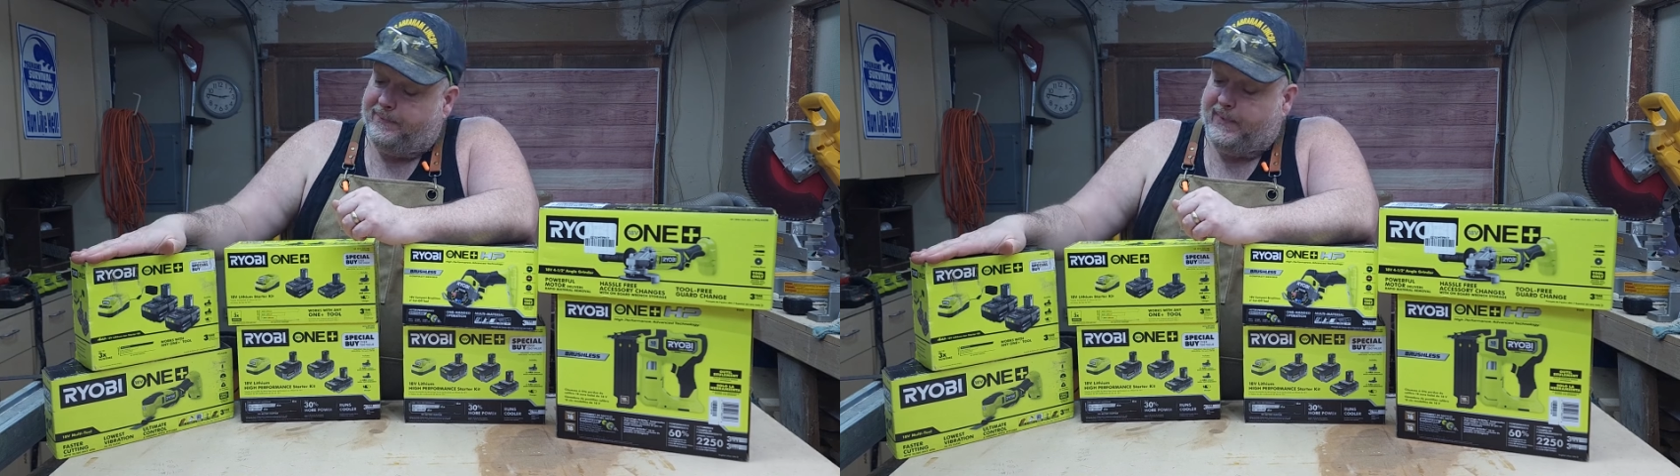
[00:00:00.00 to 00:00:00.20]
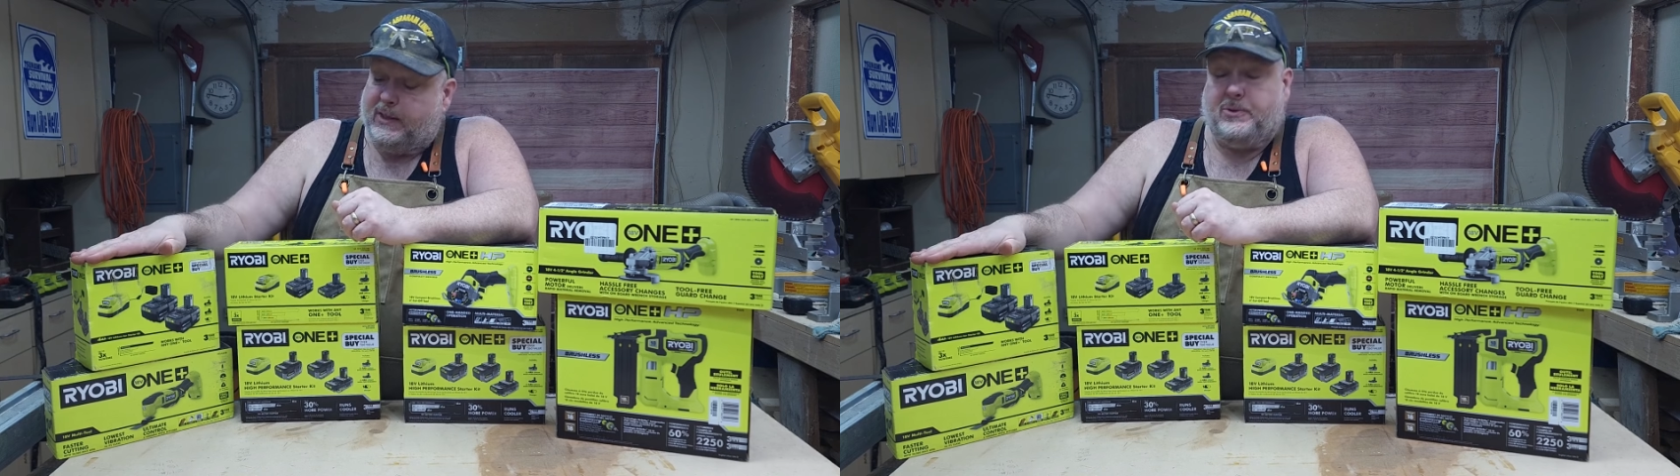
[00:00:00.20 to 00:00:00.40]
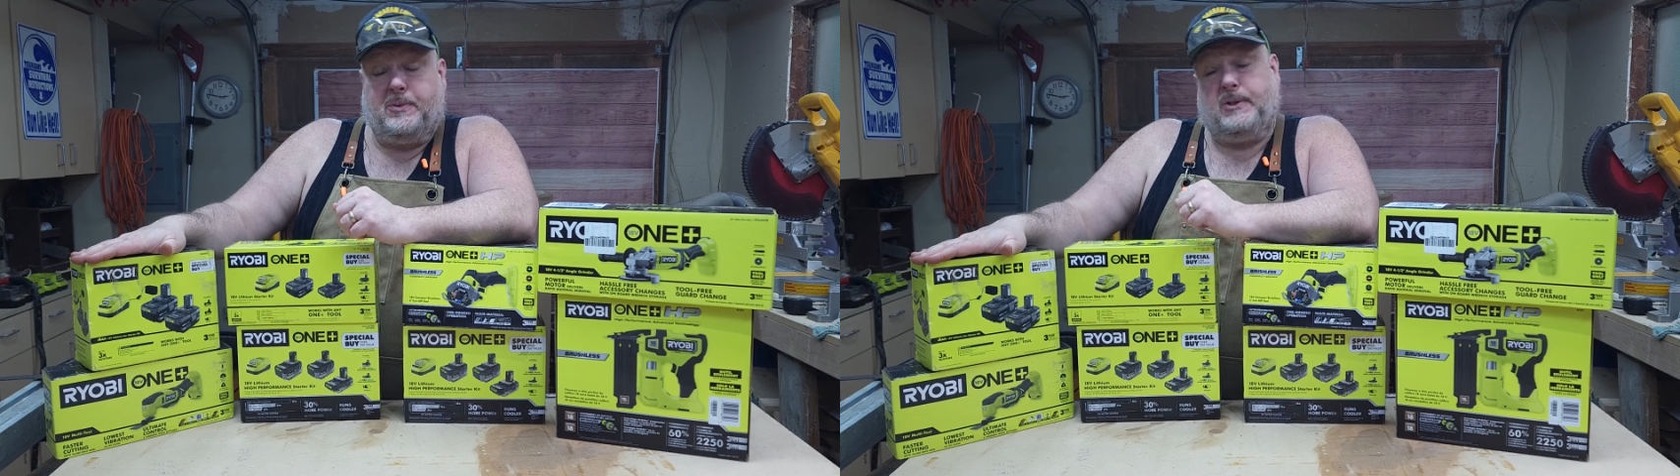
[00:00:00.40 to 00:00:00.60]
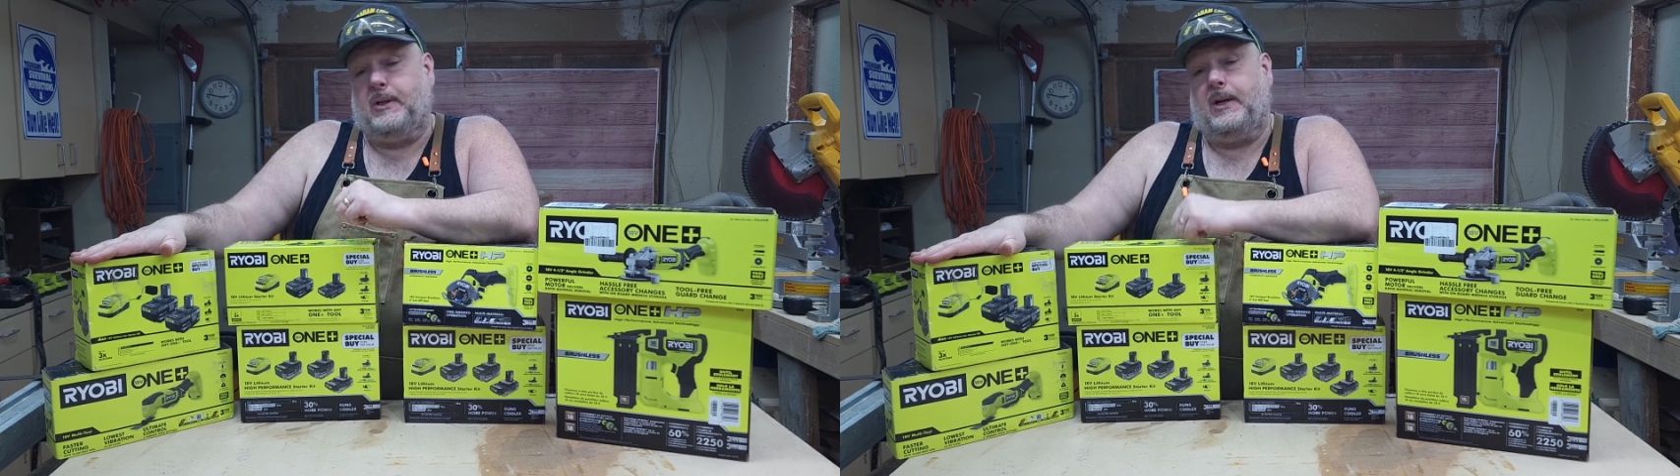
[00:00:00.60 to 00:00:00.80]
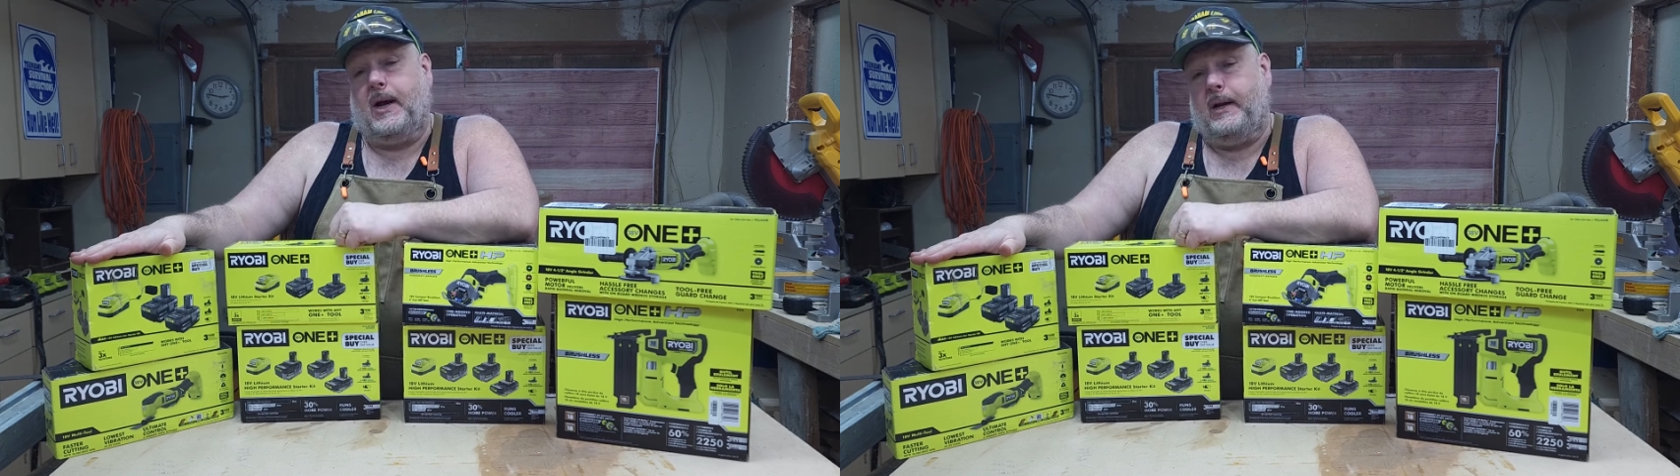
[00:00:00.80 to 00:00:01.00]
this was the
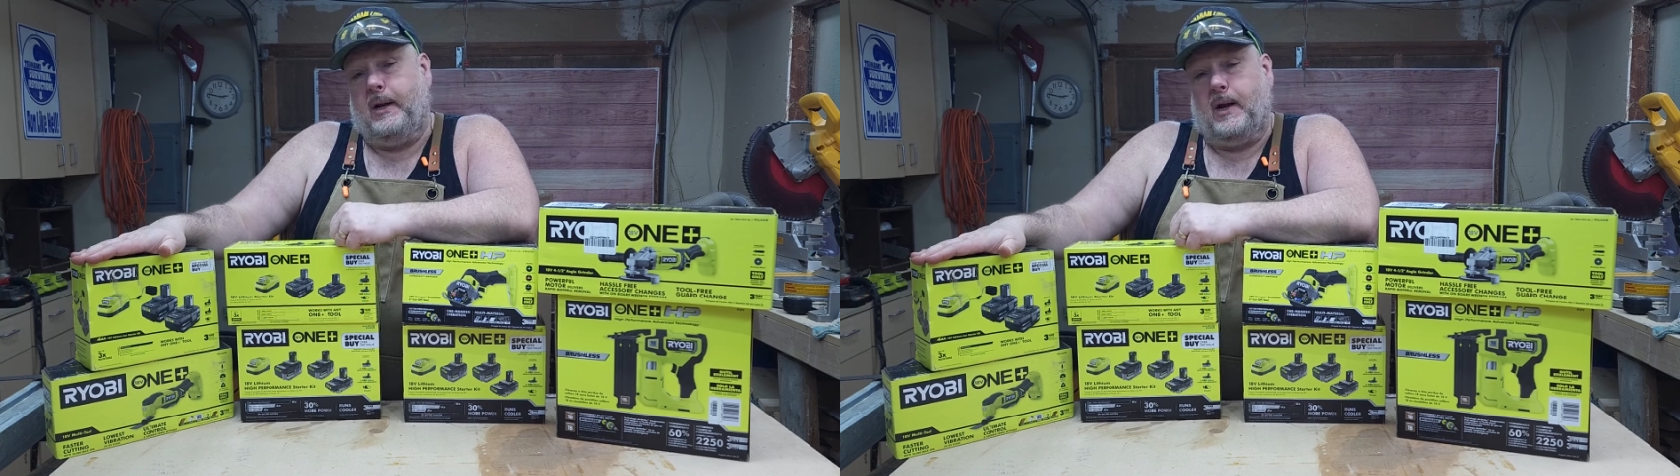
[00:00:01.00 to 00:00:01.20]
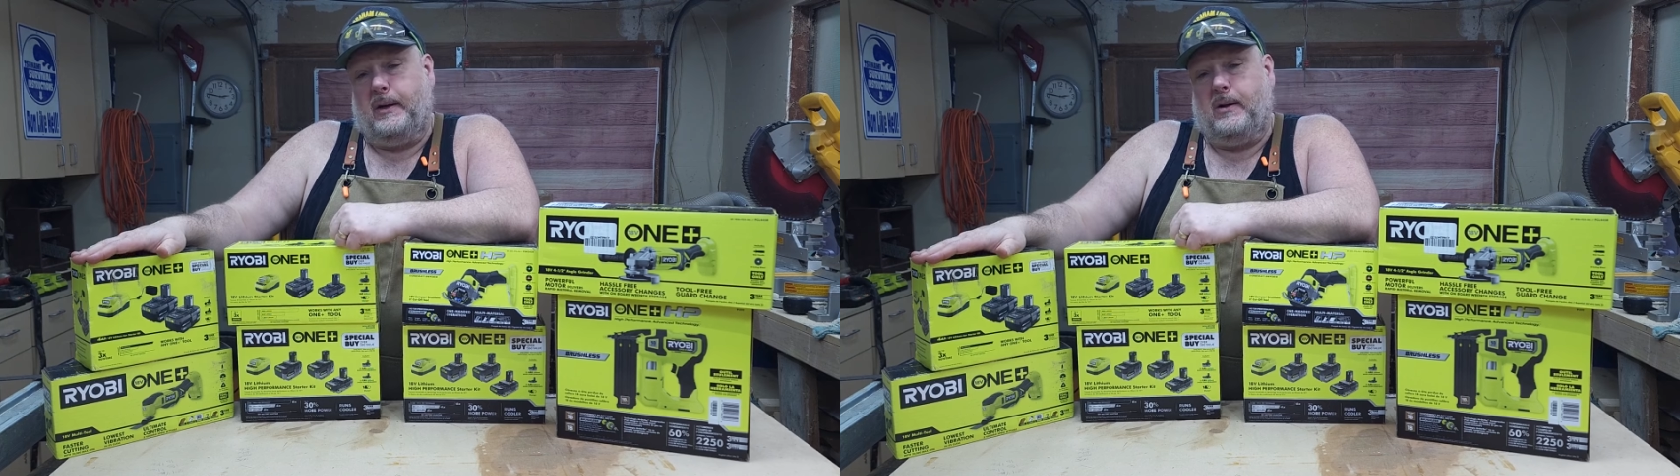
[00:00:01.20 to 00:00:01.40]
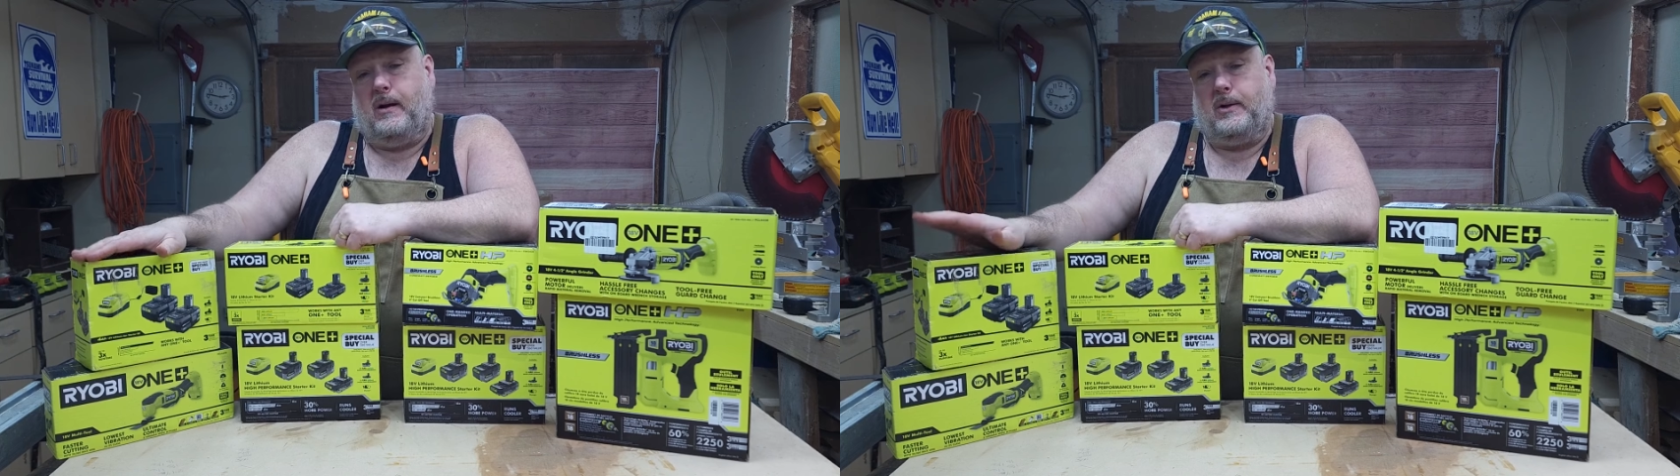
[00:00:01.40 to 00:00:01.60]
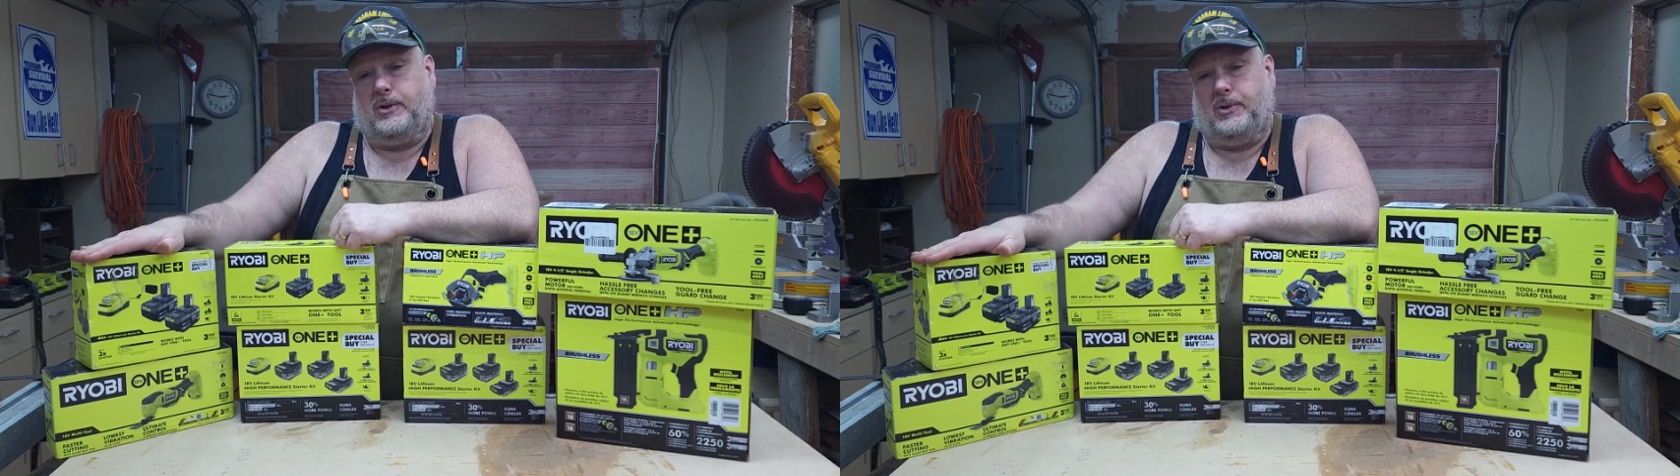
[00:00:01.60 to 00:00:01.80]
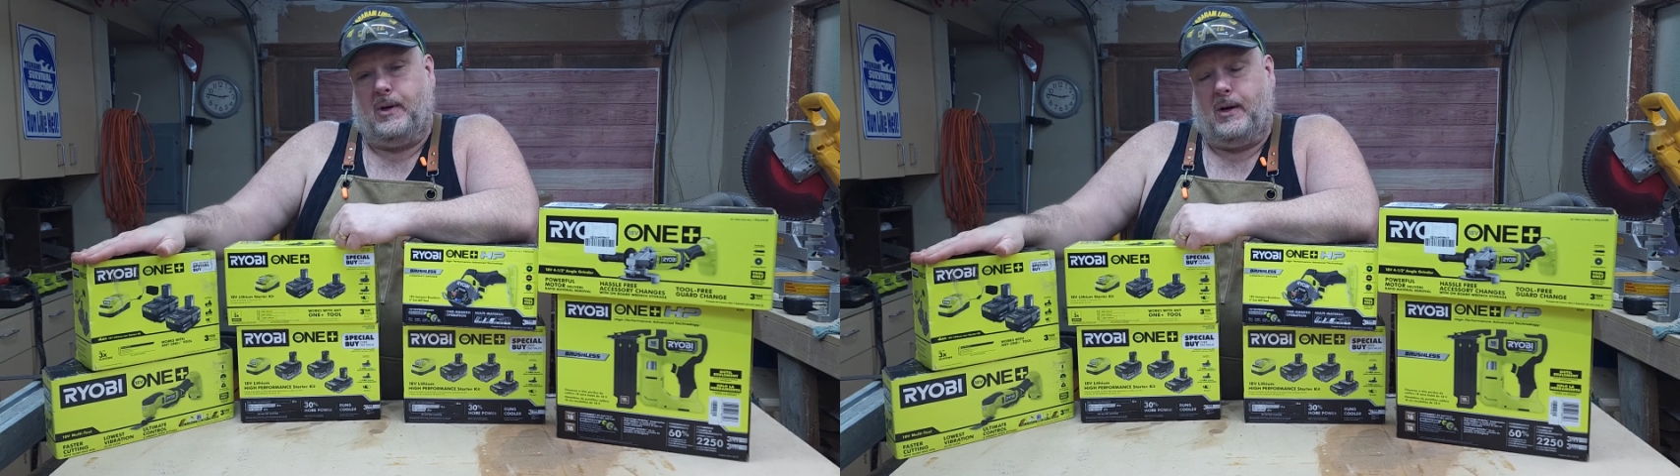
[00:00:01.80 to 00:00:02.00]

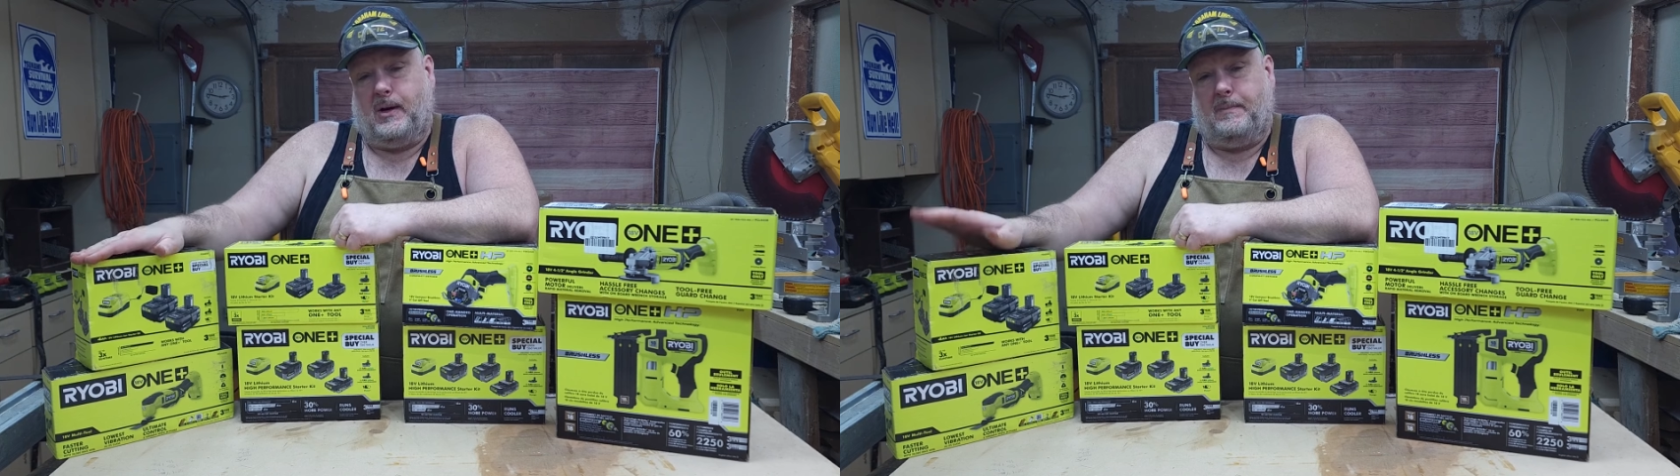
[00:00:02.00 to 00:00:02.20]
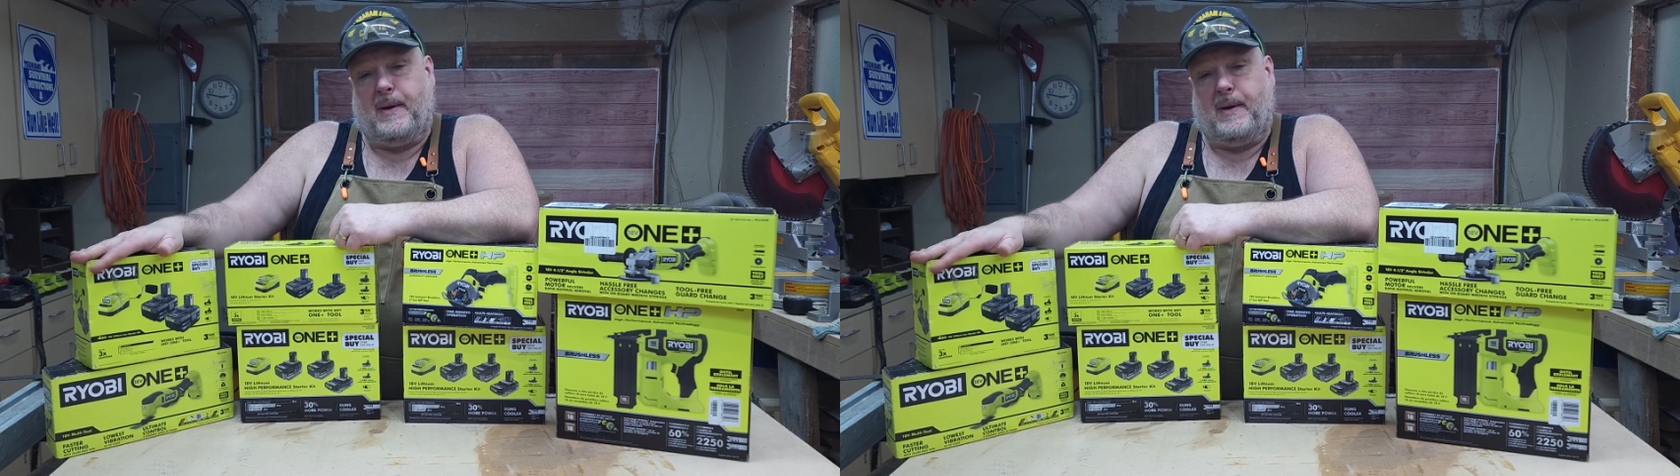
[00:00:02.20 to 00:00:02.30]
$99